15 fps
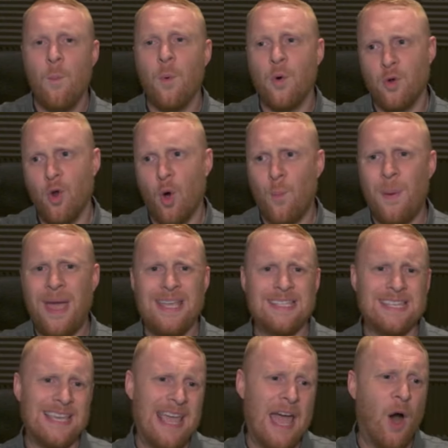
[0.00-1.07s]
but not pay
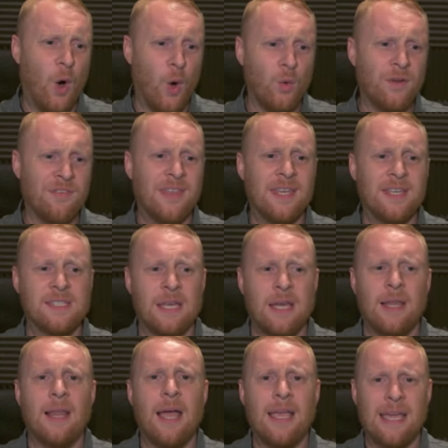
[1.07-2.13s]
to get hold of things
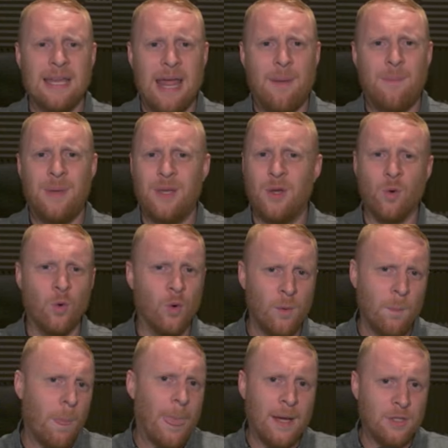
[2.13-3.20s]
like an Epic Core
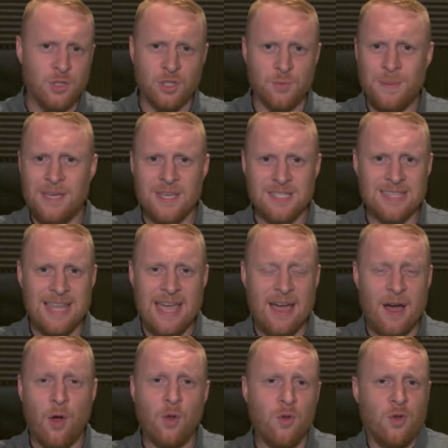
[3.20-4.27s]
just because
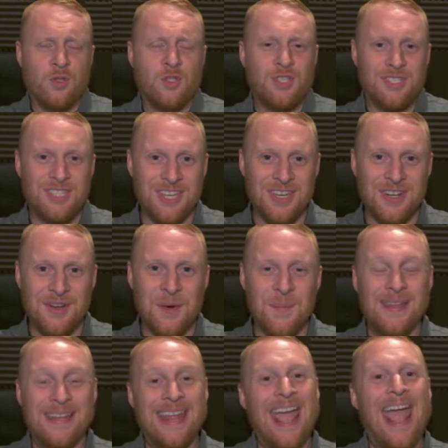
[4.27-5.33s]
they are not turning
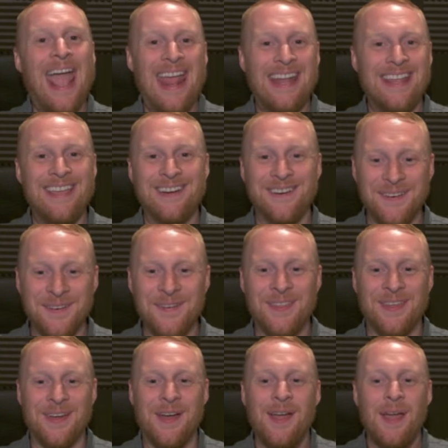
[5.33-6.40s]
up in any
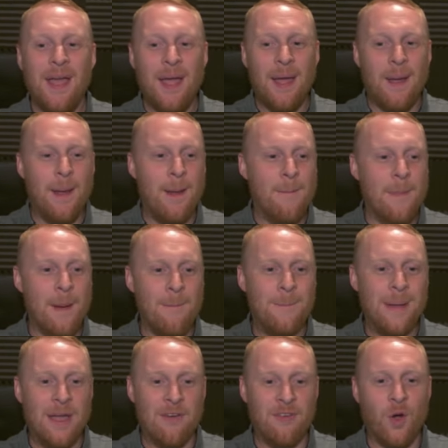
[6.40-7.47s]
other um,
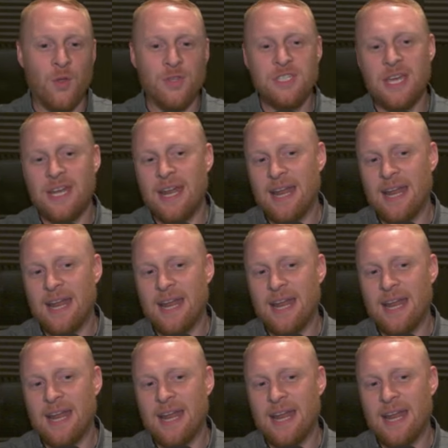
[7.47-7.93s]
bit of content.